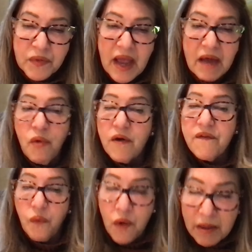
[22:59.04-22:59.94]
and more
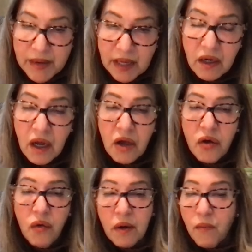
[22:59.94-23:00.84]
women
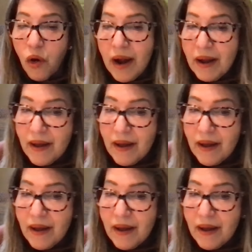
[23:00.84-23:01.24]
who are more